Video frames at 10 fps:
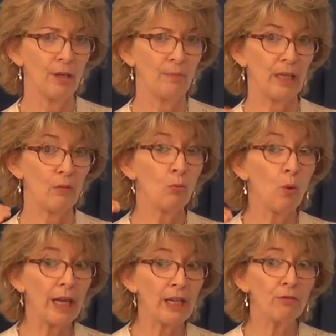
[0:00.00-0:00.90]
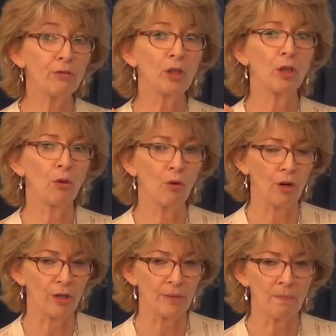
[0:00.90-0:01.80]
But he waited for the
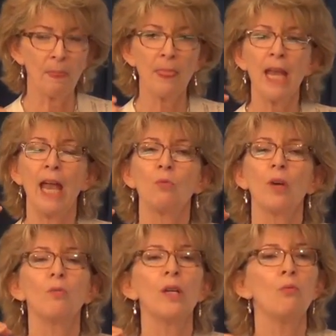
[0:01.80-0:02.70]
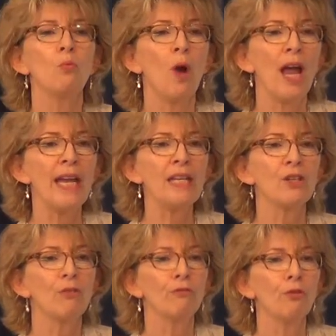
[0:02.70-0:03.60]
Lord. And when we wait
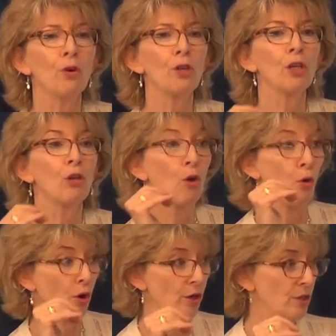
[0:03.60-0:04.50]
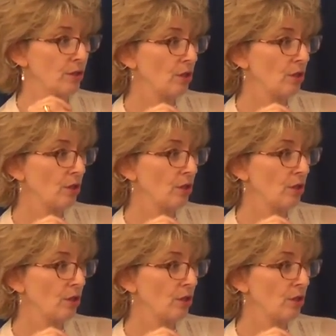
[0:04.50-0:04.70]
for the Lord,